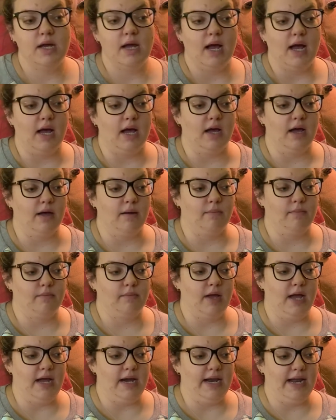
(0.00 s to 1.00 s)
And
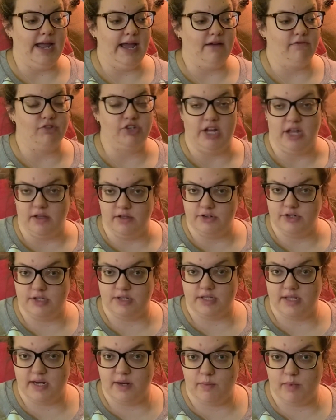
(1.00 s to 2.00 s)
I have challenges
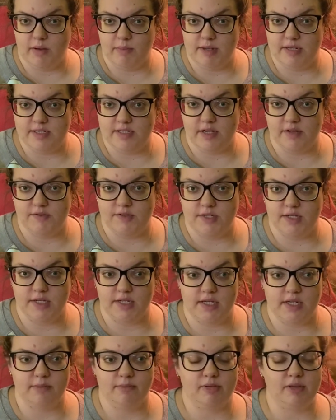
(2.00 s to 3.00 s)
that I want myself to
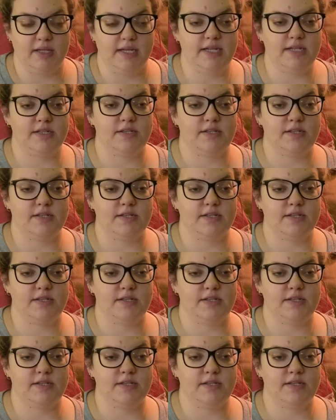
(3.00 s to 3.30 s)
complete.